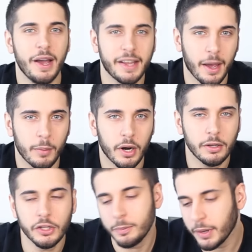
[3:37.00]
buy a
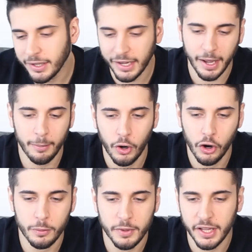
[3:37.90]
camera, you bring that camera
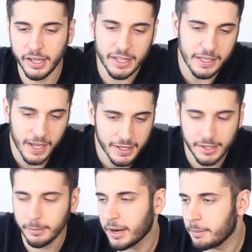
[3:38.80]
home, you think,
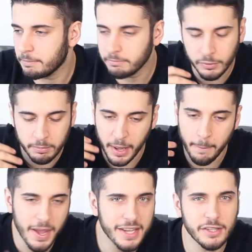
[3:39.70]
yes, I'm gonna be
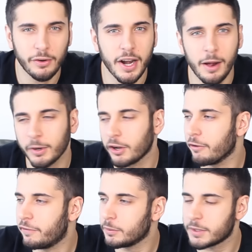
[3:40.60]
amazing right now, I'm gonna
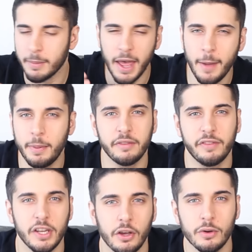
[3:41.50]
go film some epic
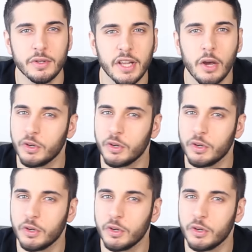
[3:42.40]
videos,